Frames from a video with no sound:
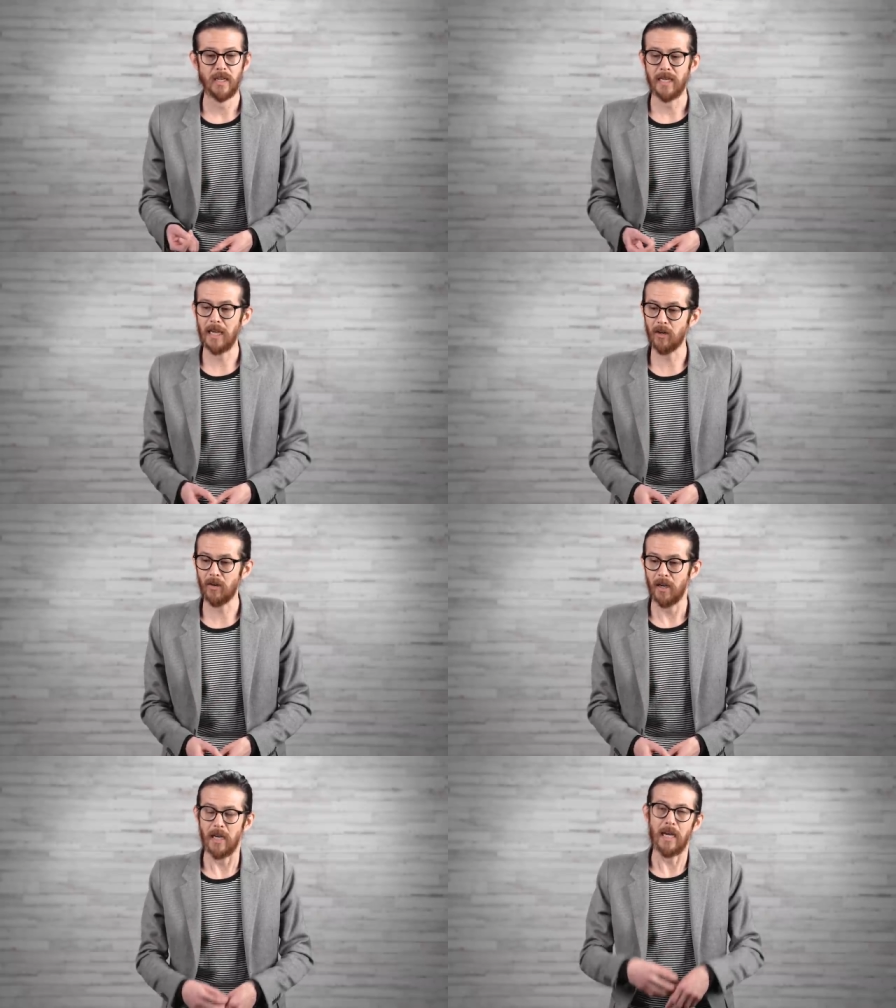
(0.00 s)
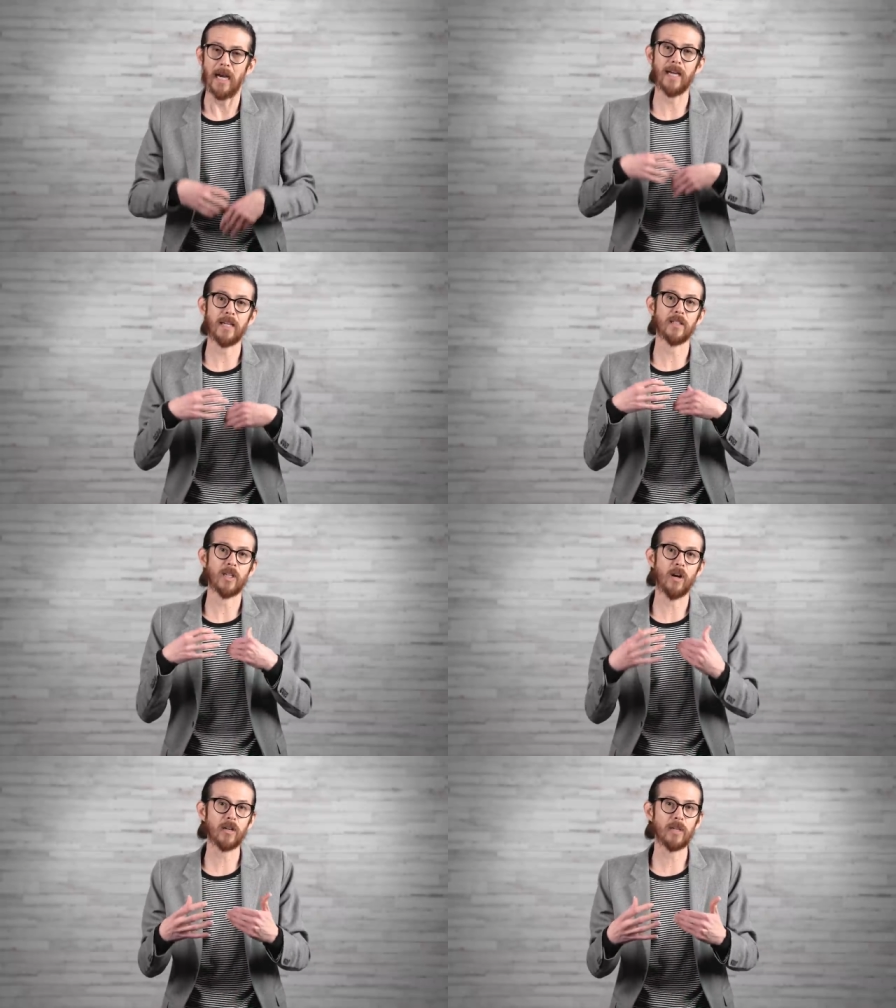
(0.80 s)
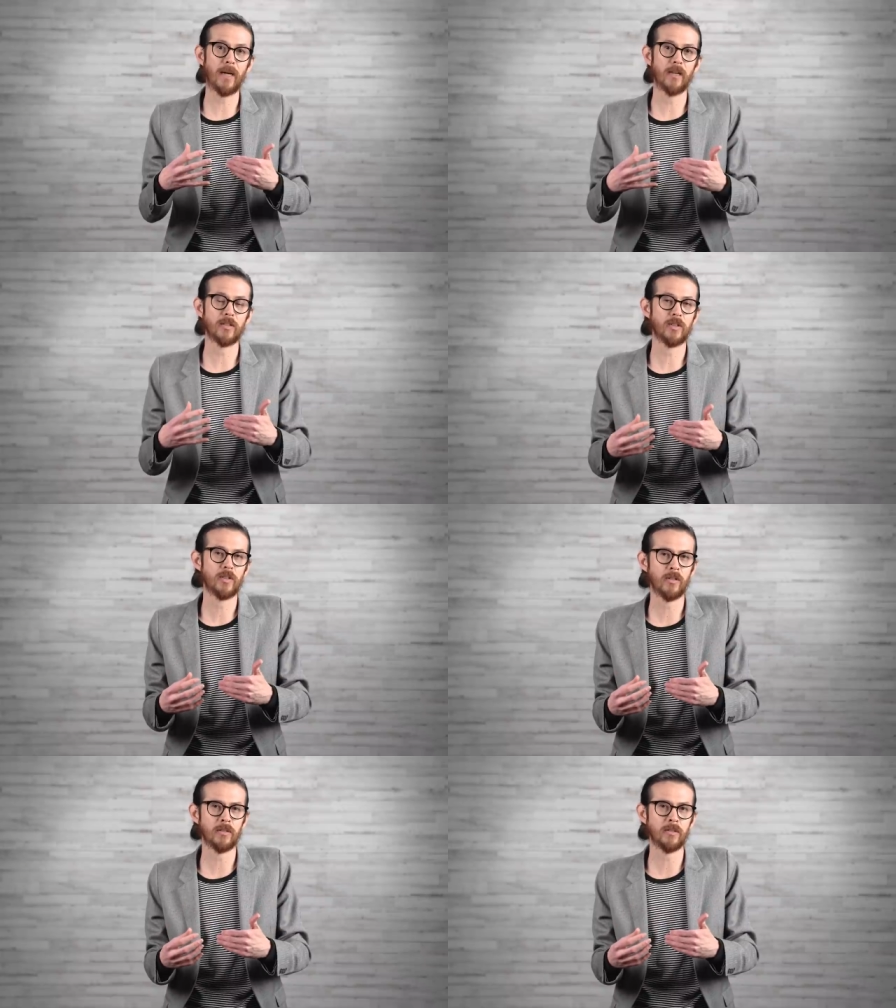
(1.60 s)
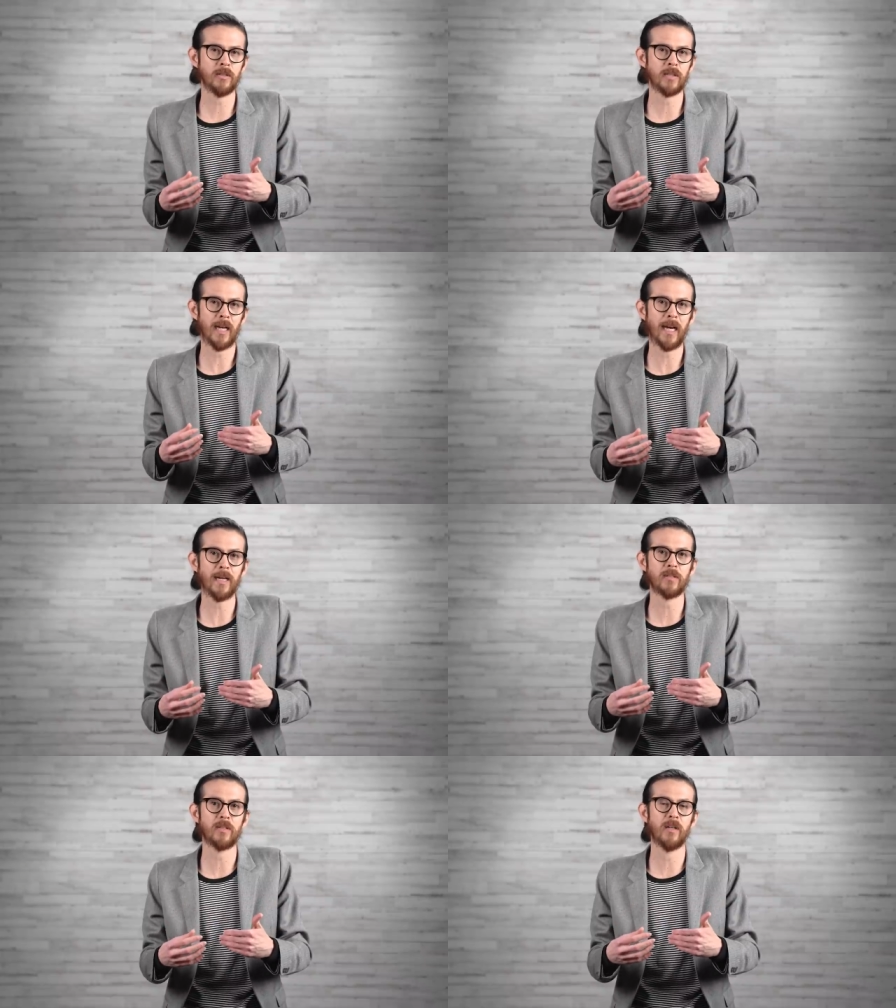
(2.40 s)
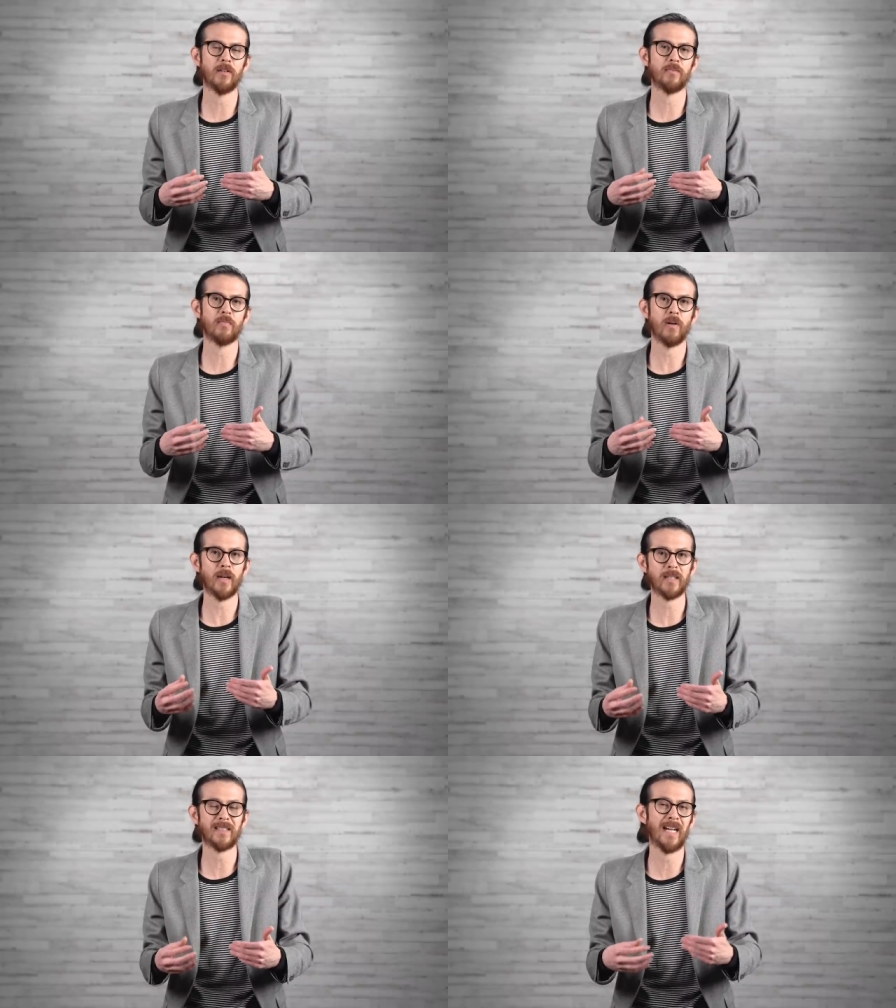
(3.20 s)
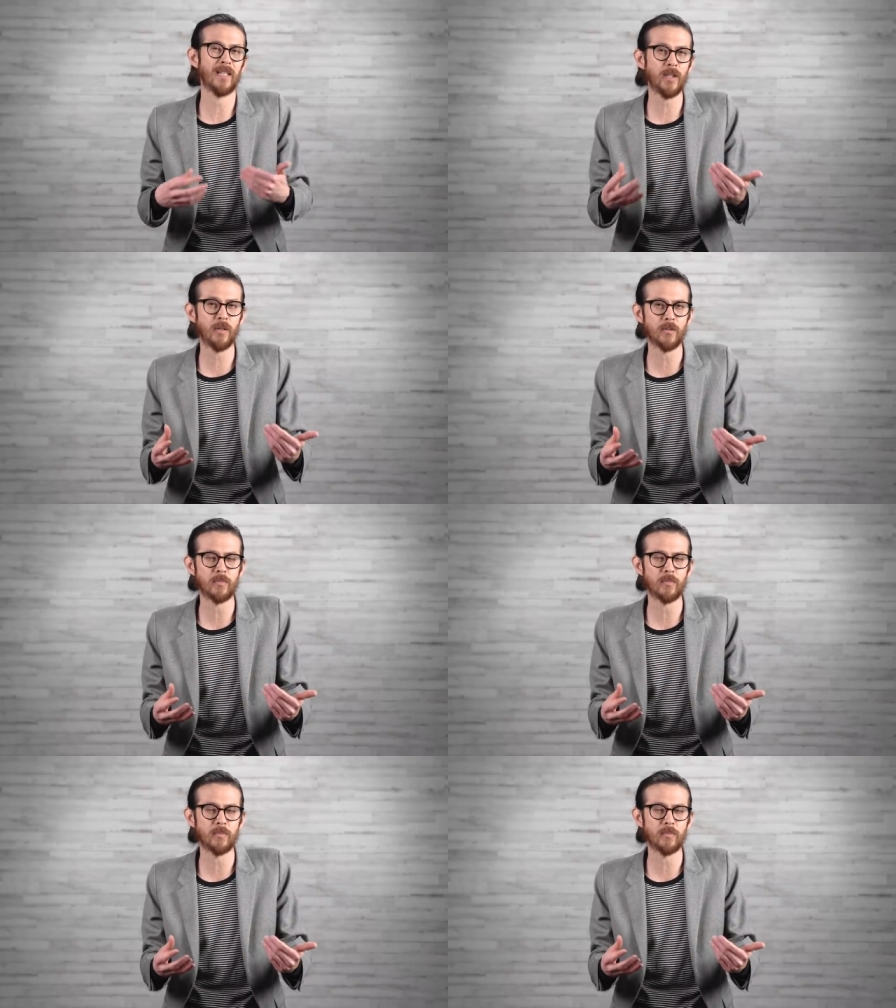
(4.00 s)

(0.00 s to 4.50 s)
Now, I can talk about certain types of products that I use,